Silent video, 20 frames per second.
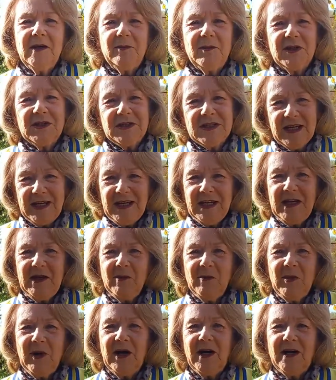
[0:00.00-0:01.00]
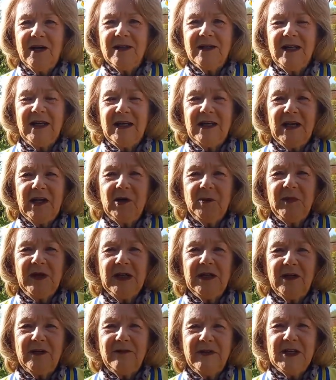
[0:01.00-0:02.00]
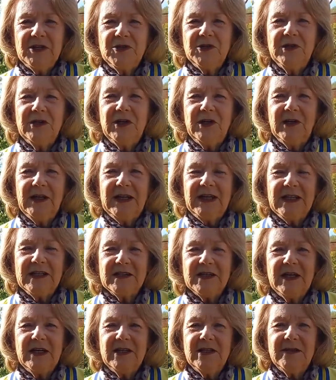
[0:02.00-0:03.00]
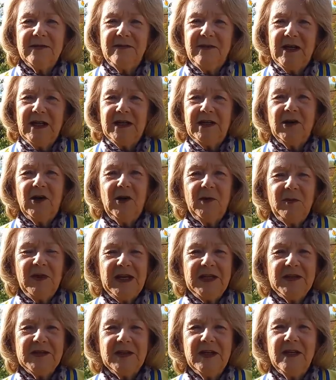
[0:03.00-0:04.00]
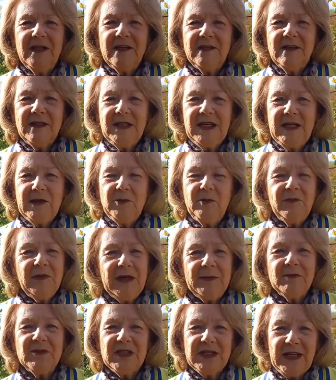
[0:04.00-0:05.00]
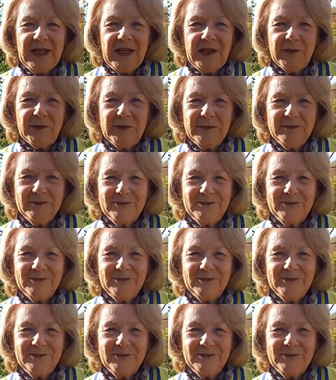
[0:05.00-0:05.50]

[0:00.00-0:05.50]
but taking part in helping our veteran colleagues to find hobbies that help them to heal.